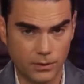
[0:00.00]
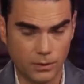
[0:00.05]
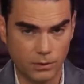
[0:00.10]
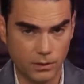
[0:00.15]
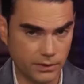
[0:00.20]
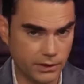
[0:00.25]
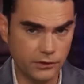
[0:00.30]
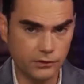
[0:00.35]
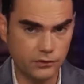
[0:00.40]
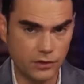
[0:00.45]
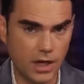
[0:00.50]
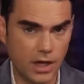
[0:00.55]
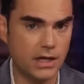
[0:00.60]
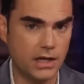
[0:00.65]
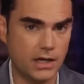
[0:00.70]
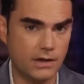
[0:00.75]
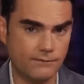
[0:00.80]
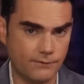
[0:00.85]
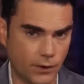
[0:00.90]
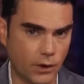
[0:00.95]
When Liz
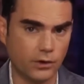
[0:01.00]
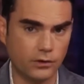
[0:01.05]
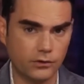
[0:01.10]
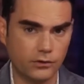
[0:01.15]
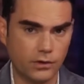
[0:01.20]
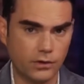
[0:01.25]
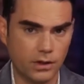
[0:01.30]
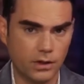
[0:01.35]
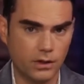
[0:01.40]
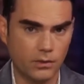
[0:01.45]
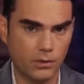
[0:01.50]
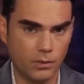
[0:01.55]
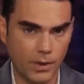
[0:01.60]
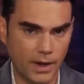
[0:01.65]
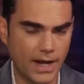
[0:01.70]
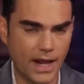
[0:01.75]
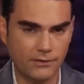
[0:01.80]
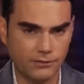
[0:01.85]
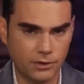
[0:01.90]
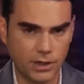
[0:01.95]
Cheney first
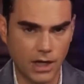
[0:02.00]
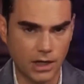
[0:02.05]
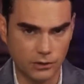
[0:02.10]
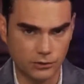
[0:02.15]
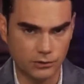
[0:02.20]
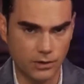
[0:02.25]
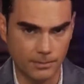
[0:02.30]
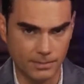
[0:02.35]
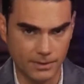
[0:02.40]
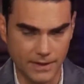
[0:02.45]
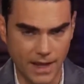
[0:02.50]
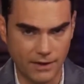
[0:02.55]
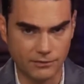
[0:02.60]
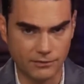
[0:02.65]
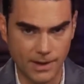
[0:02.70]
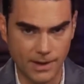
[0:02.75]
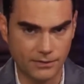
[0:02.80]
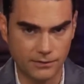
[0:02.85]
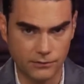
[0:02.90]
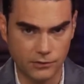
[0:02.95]
went after Donald Trump in the
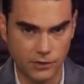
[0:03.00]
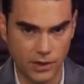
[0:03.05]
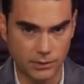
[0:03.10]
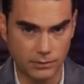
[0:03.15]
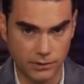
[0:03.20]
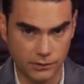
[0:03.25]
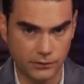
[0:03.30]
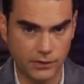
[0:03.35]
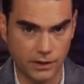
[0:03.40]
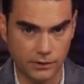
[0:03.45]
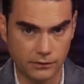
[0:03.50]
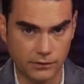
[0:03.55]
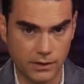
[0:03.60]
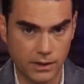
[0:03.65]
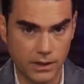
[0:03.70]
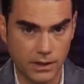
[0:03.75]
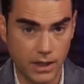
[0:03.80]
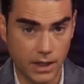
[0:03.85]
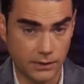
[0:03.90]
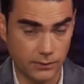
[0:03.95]
aftermath of January 6th, and
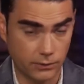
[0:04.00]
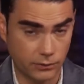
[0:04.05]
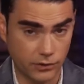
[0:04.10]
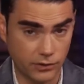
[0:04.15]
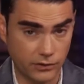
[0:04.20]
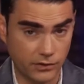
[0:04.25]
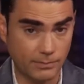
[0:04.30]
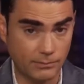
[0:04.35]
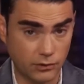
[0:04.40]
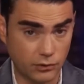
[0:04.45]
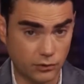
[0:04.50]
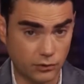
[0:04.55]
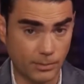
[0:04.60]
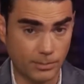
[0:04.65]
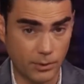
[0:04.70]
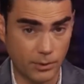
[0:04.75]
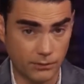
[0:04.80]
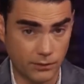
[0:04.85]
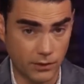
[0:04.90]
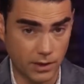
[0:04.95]
there was an attempt to strip
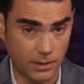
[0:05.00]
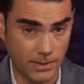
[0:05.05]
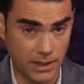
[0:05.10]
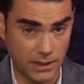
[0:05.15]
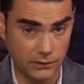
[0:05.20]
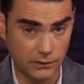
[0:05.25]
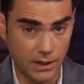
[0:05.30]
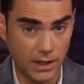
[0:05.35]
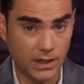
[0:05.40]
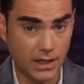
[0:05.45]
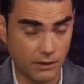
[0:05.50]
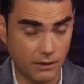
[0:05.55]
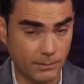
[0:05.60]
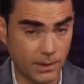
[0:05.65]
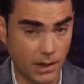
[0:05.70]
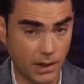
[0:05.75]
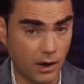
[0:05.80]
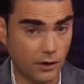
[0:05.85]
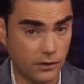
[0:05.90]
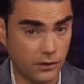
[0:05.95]
her of her committees, Kevin
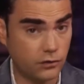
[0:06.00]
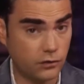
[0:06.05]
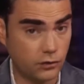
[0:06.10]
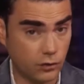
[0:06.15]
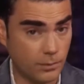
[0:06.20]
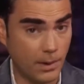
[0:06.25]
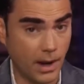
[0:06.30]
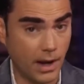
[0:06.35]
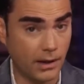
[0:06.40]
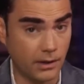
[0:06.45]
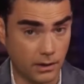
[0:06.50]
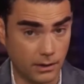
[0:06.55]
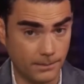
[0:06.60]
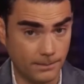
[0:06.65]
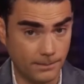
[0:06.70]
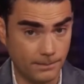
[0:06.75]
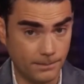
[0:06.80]
McCarthy stood by her.